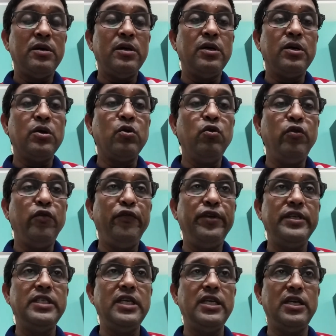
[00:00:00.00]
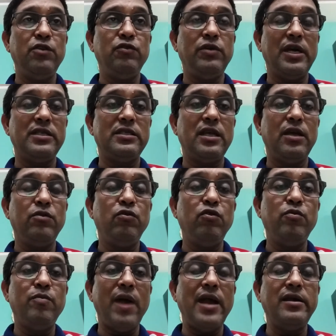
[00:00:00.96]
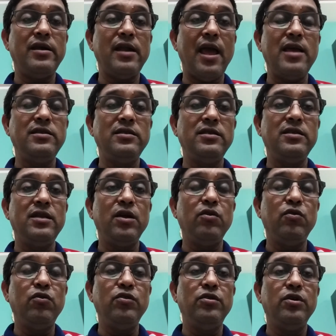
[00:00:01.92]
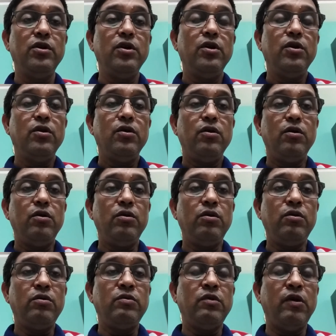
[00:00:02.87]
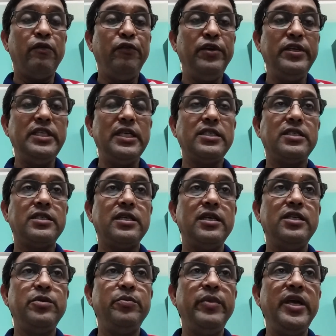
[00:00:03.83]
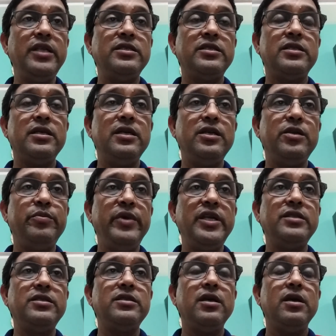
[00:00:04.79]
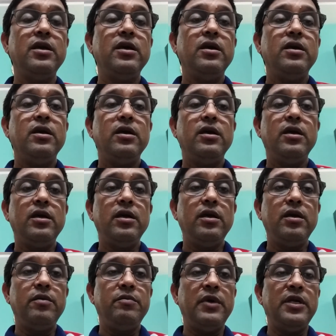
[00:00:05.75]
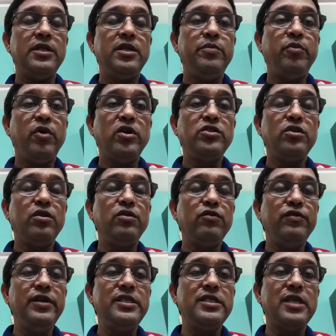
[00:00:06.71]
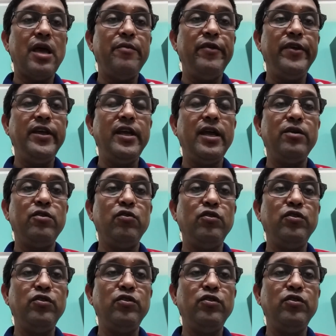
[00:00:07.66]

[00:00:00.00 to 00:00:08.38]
good physique, you can say. Good mind lies in a good physics. It means the person who is having a good